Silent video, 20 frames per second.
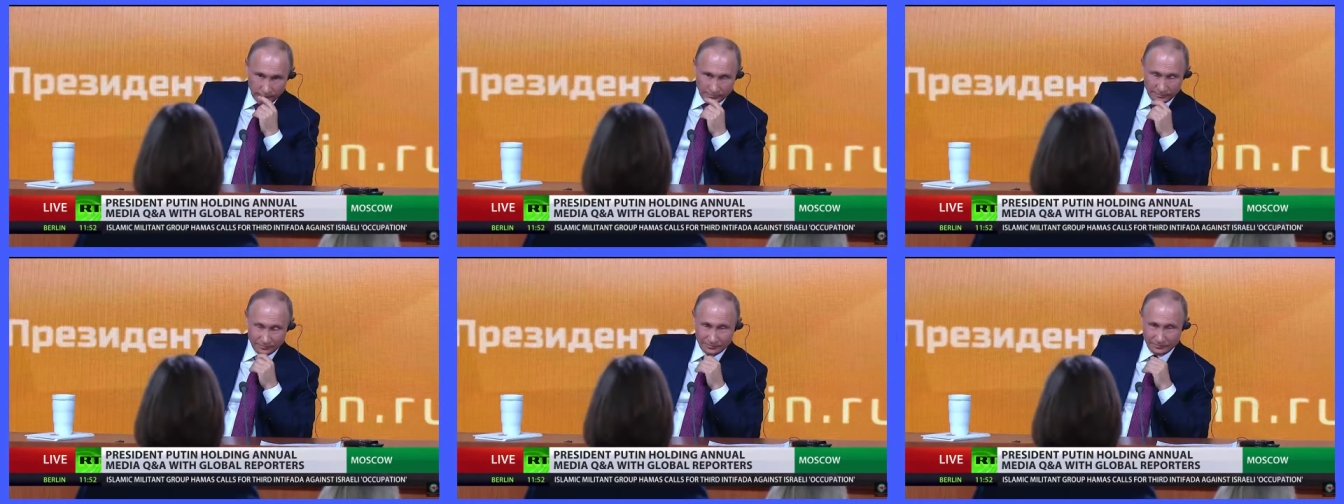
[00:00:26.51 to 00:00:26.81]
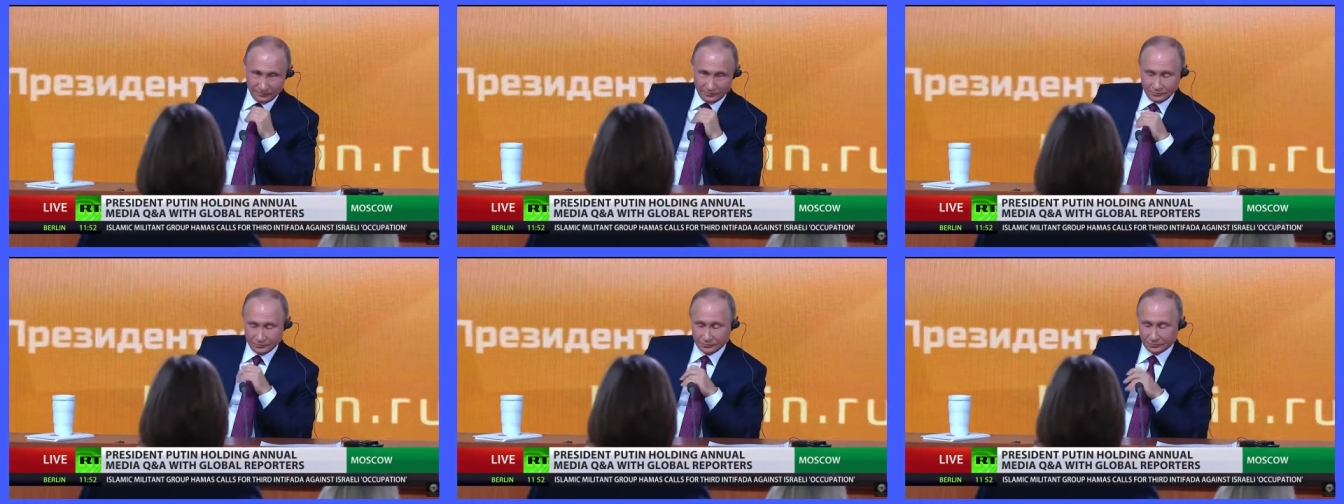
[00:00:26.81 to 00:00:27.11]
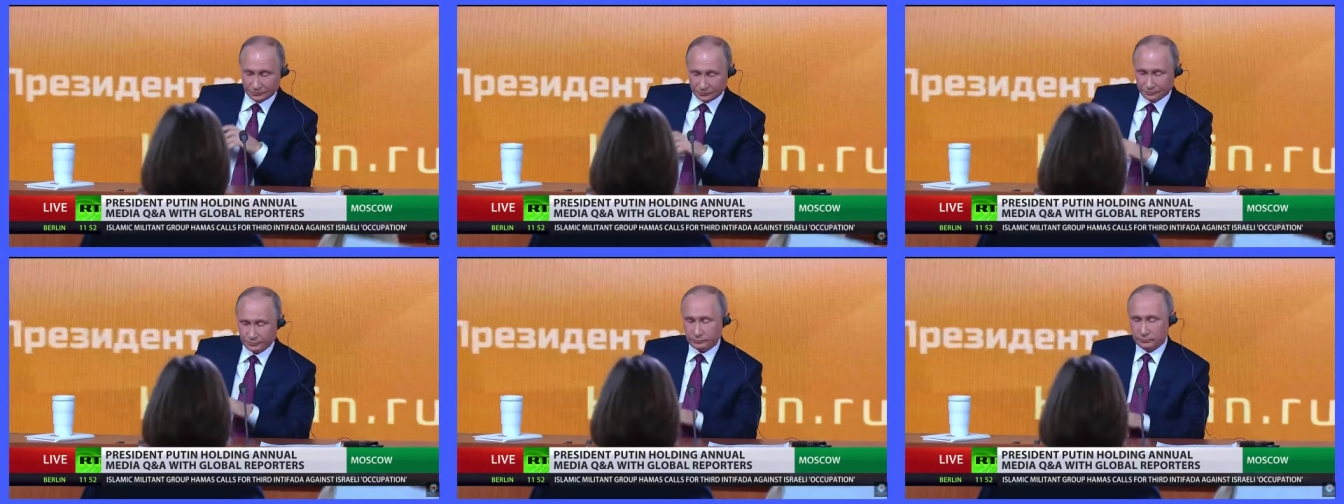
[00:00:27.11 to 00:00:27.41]
Would
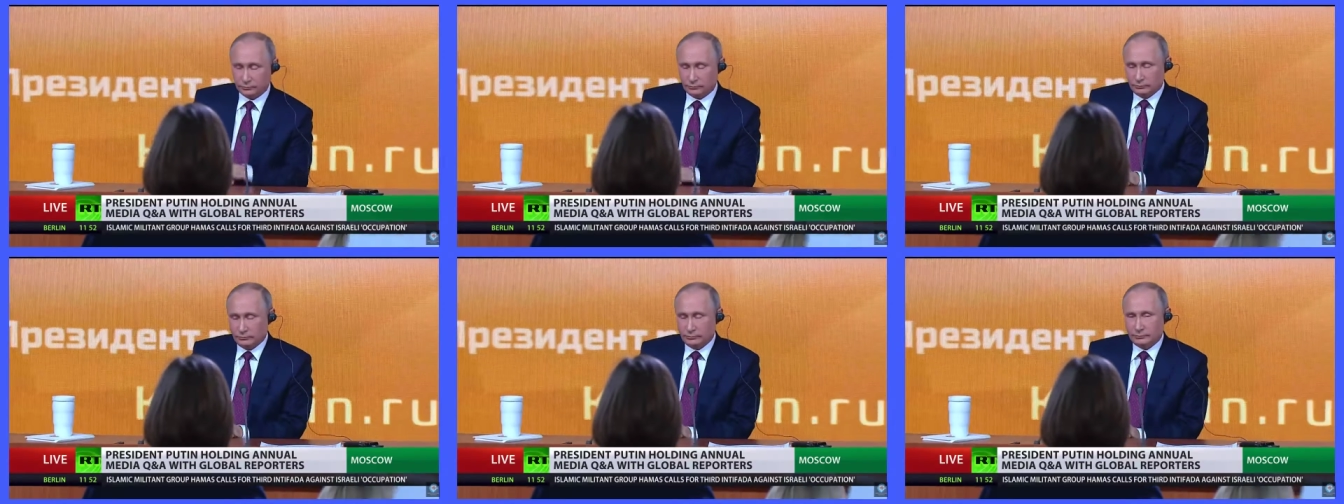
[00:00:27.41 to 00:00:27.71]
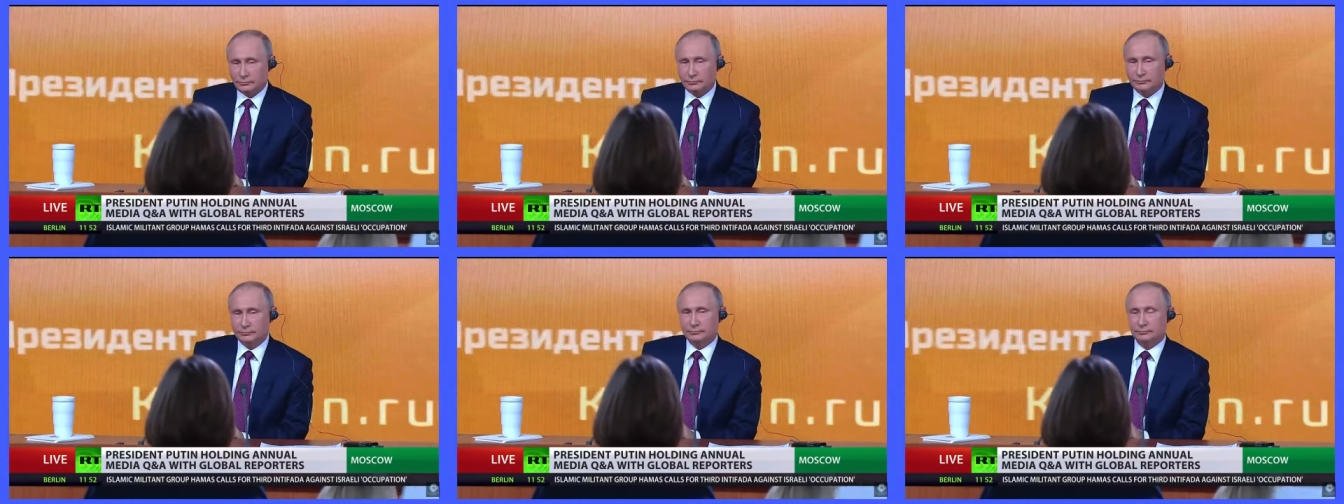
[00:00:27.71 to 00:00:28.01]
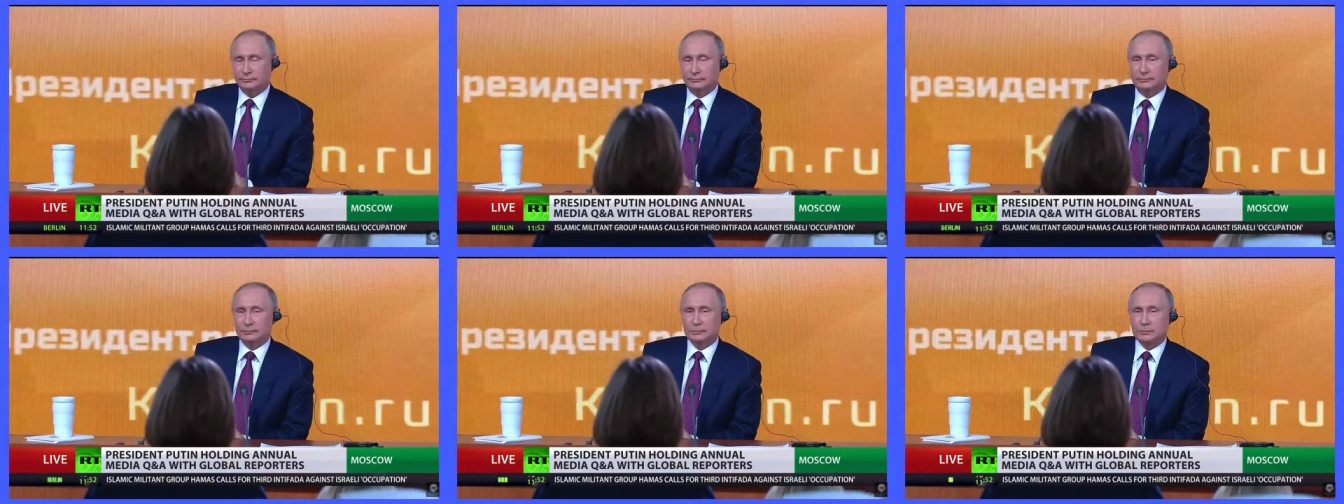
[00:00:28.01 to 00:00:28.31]
Russia
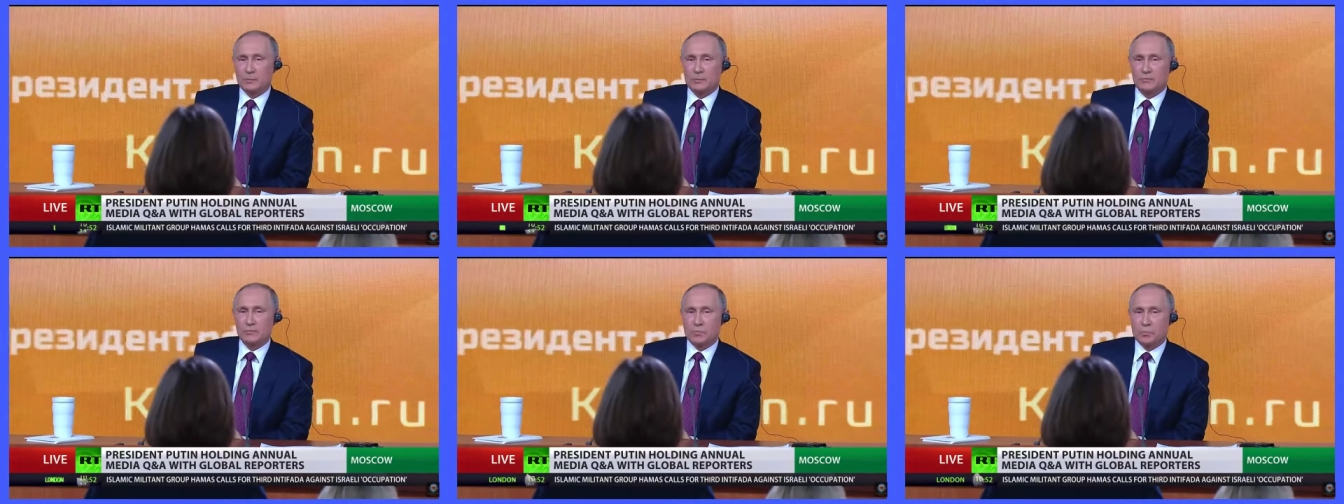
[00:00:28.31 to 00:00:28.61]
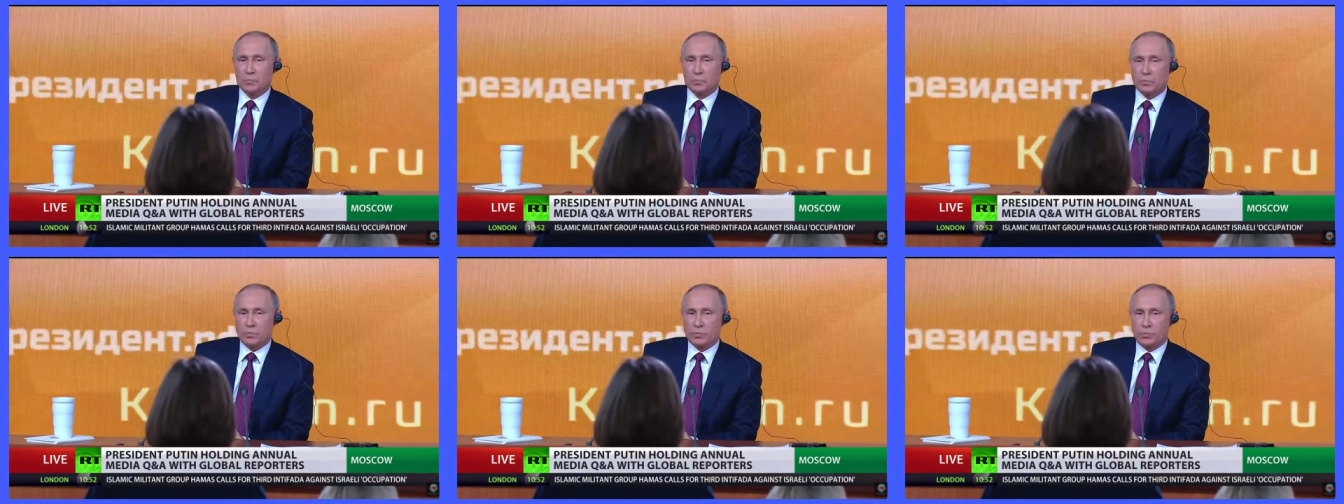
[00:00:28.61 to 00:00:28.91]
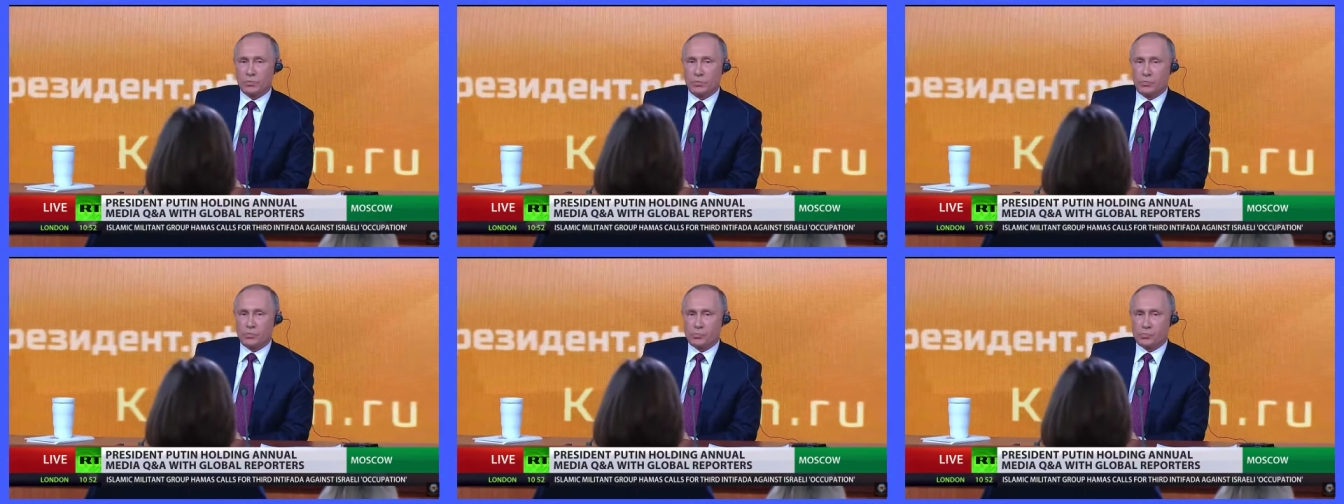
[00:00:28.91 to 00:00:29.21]
support tougher
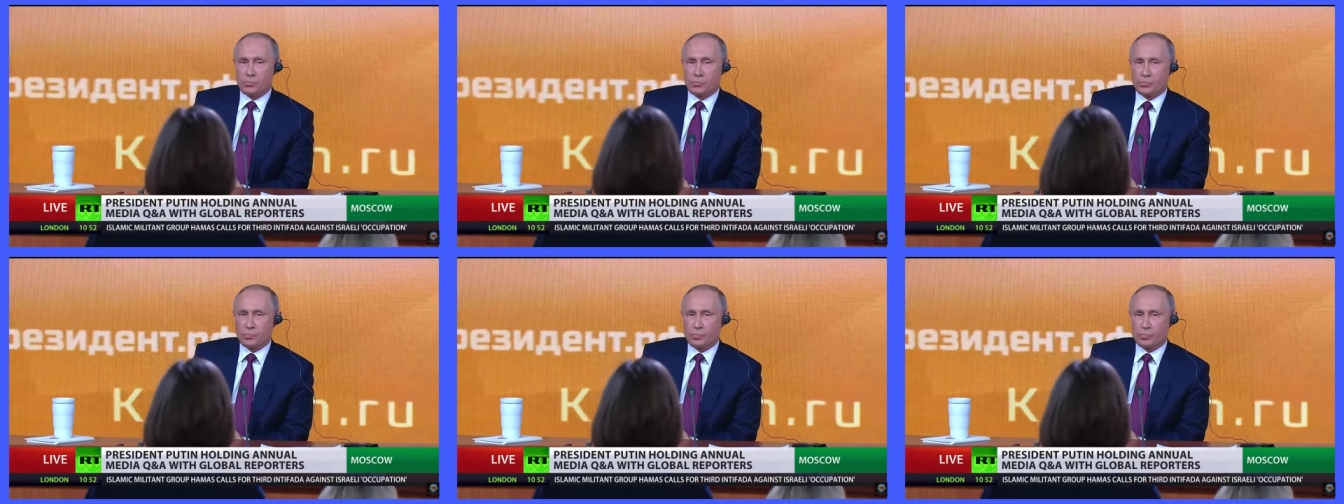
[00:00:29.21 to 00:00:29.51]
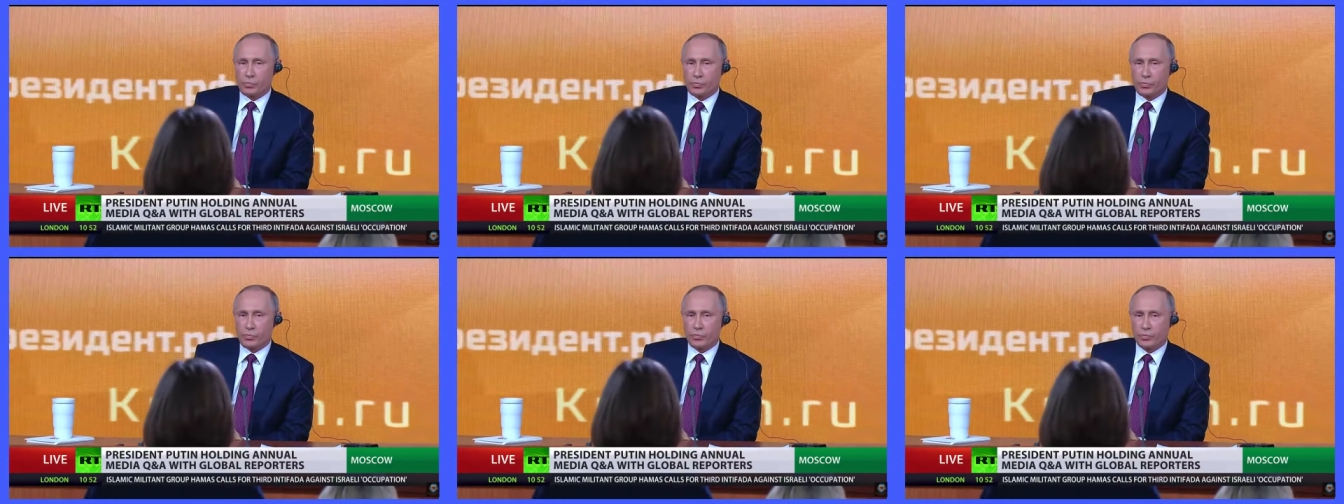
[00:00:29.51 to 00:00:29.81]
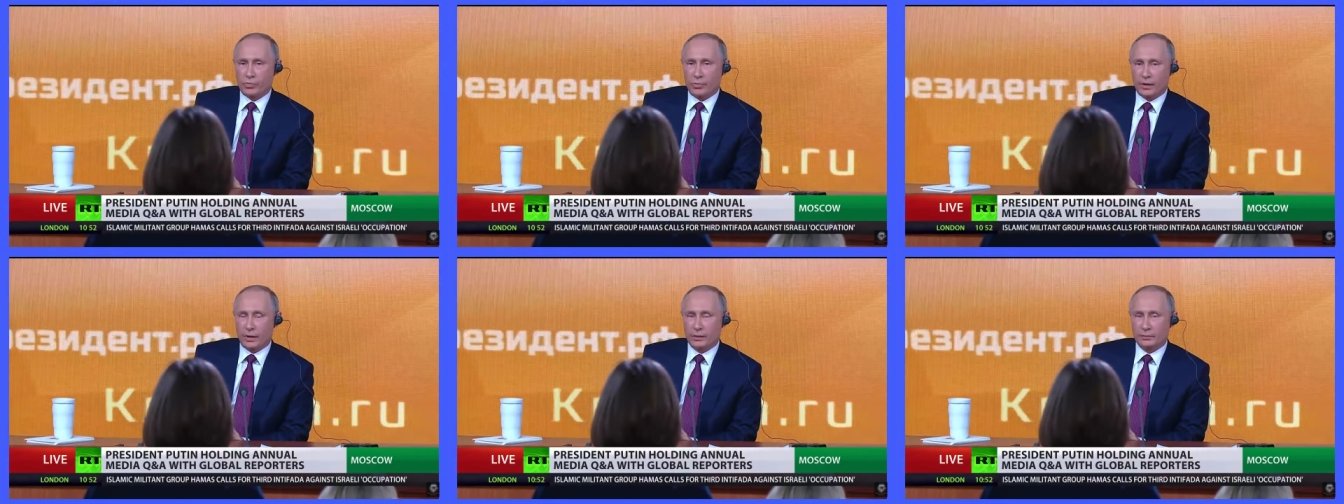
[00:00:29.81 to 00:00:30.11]
sanctions
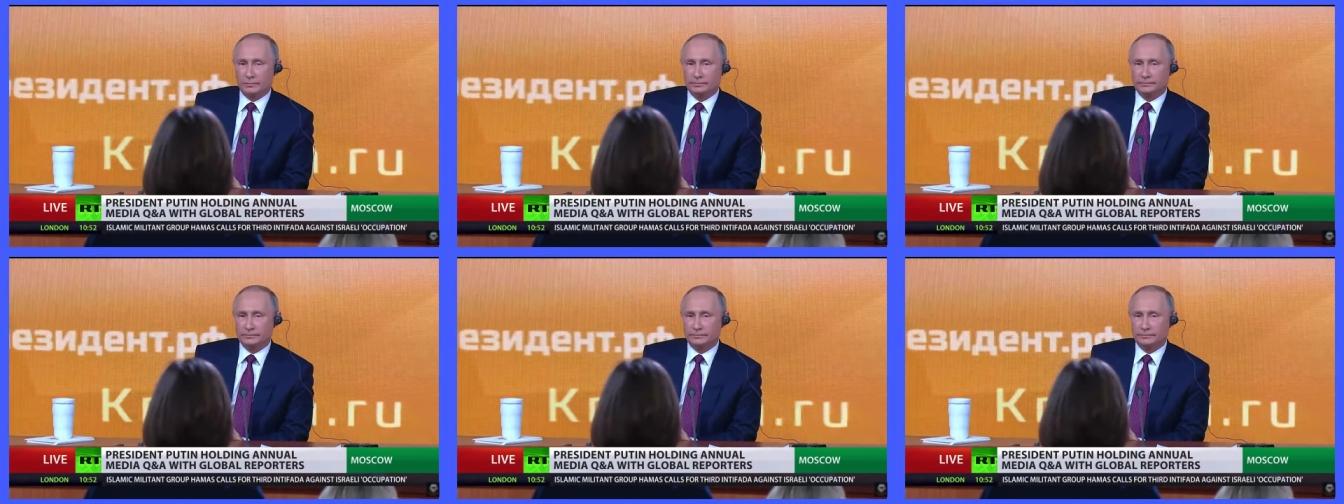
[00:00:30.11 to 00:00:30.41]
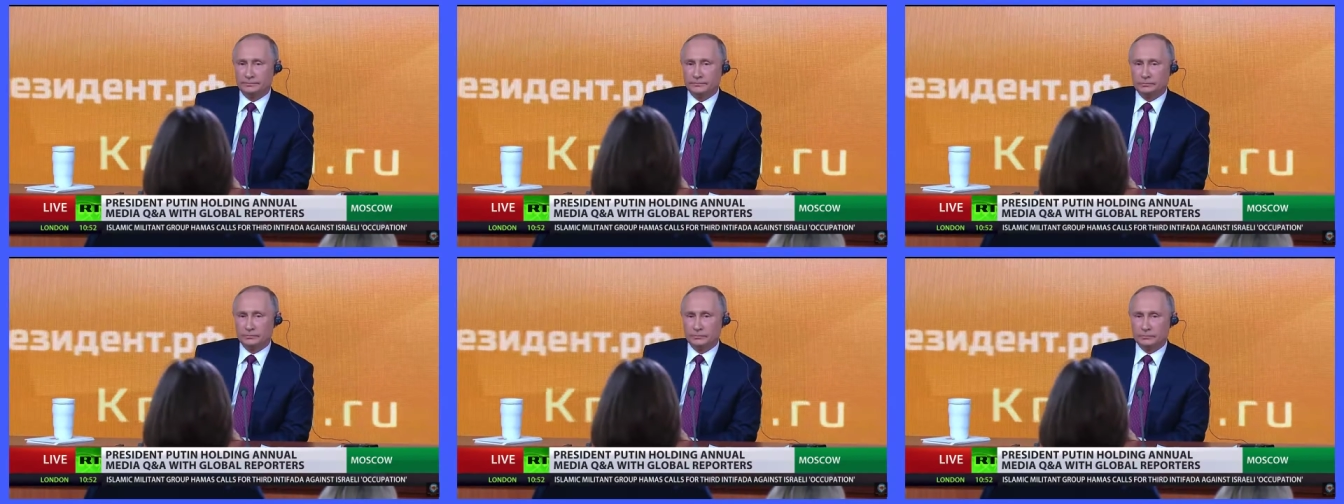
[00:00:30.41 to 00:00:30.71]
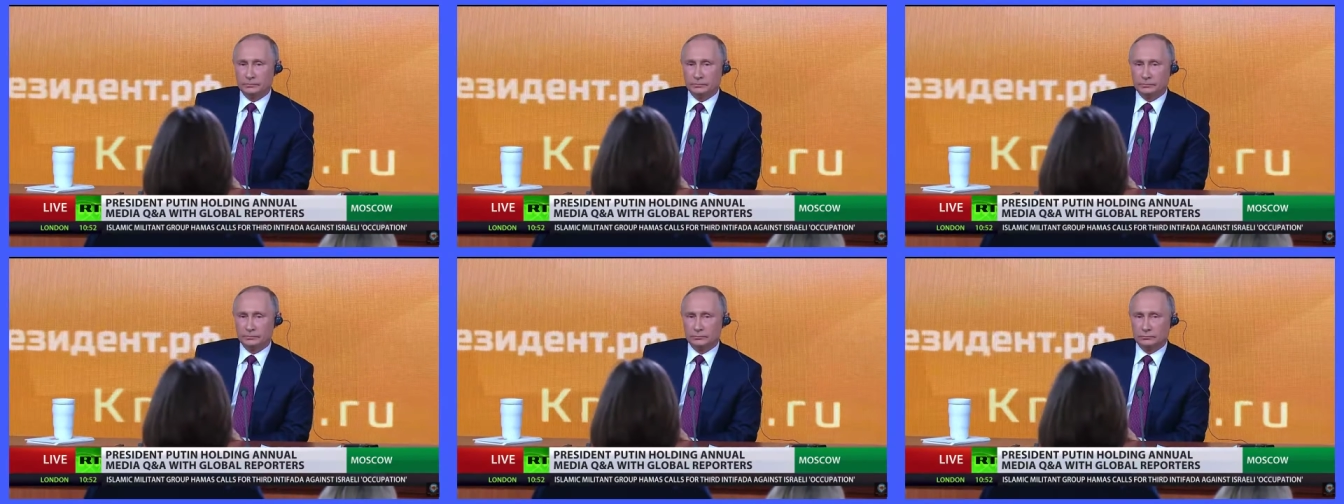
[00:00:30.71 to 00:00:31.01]
against North
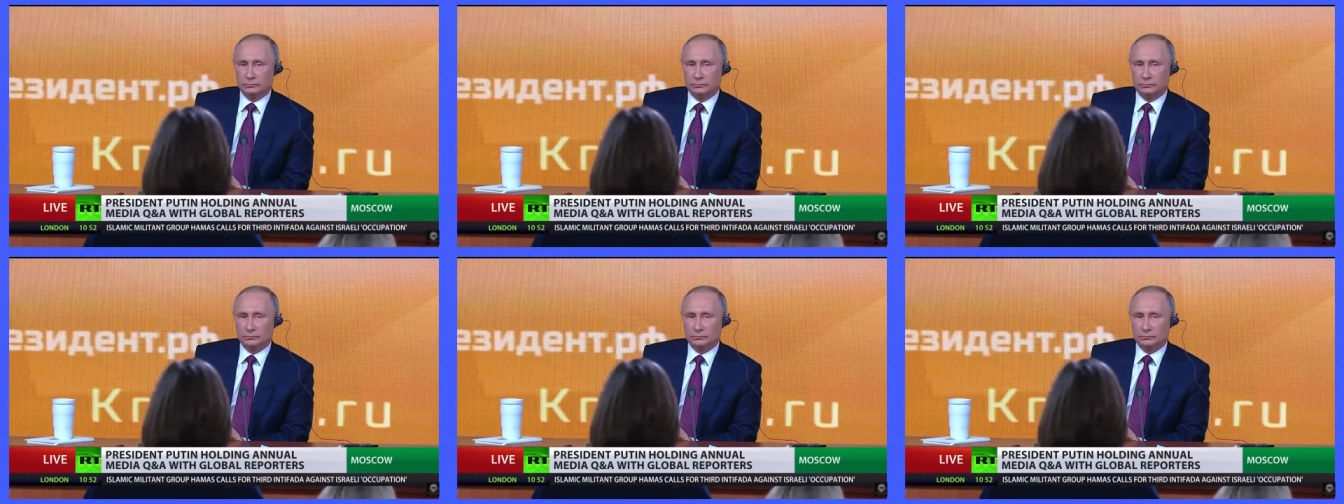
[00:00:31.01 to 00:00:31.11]
Korea?